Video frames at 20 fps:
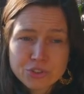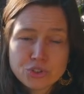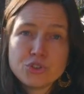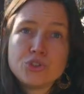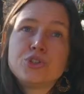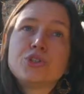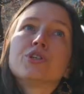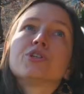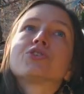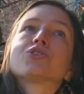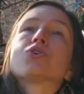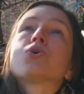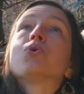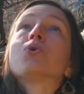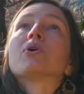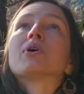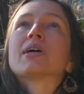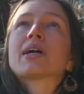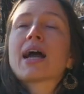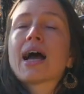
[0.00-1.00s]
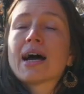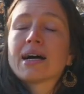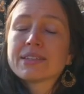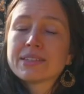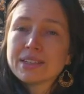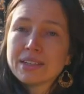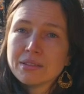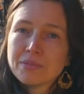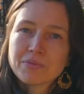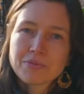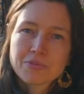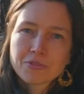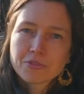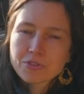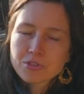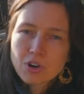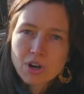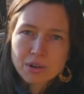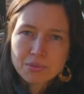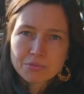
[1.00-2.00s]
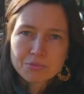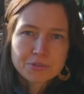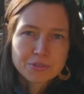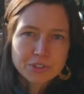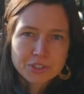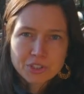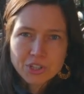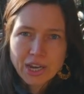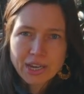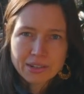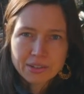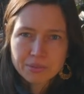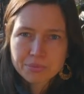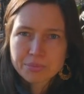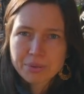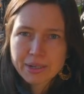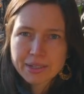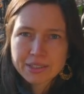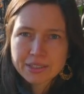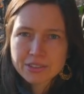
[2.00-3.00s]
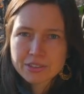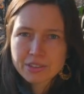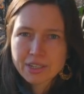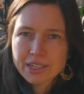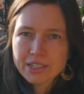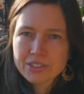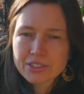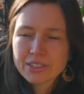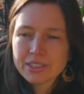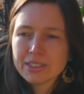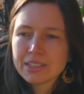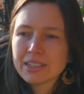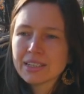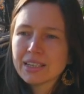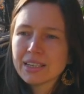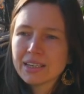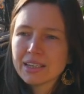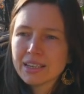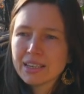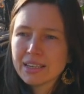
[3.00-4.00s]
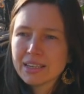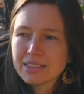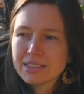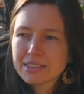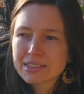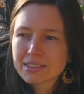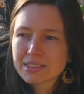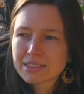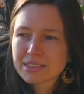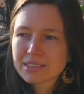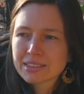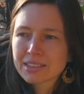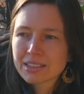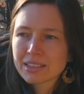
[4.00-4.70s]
just orgasm from vaginal penetration is